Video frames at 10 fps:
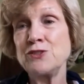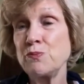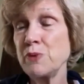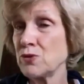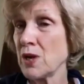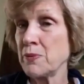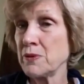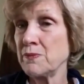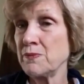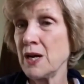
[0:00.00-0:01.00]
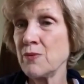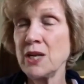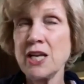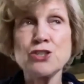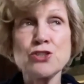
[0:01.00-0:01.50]
and you built up
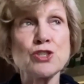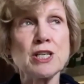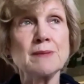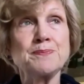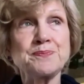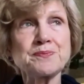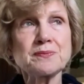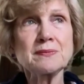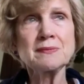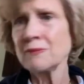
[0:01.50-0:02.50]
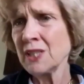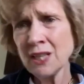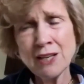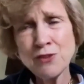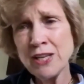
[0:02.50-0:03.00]
a relationship.
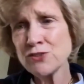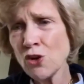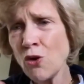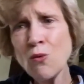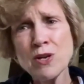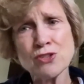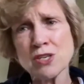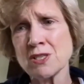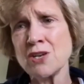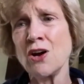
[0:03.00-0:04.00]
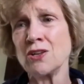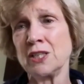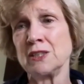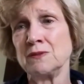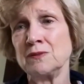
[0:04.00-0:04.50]
And it's always just an
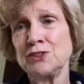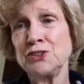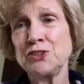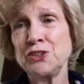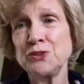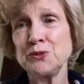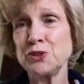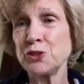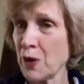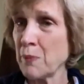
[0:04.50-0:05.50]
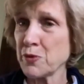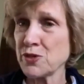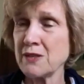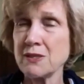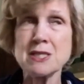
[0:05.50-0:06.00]
honor to
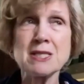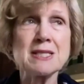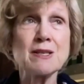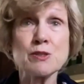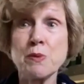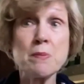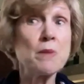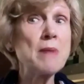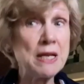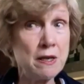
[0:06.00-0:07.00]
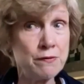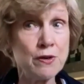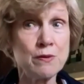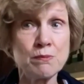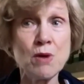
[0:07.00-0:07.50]
represent those people, many of
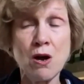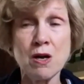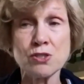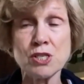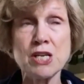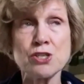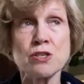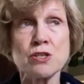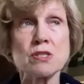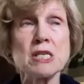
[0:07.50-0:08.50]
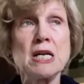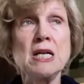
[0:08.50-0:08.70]
whom are stationers.